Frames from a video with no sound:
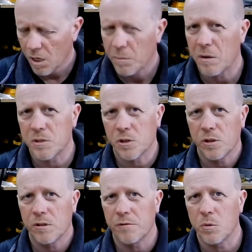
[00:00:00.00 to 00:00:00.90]
But I'm
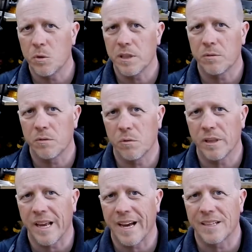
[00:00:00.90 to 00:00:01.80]
sure if you
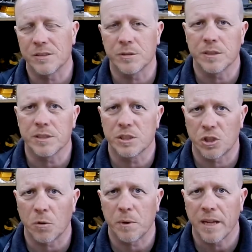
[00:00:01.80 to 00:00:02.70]
really had to, you can
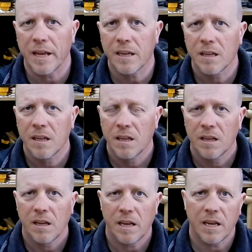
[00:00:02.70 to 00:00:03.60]
sharpen that
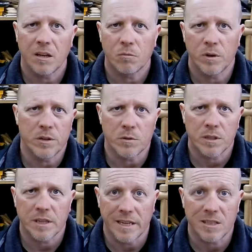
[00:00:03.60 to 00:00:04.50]
and reuse
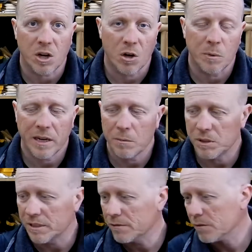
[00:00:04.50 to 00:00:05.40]
it. It is carbide, I
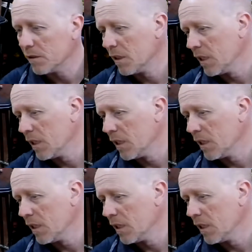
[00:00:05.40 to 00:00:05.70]
believe.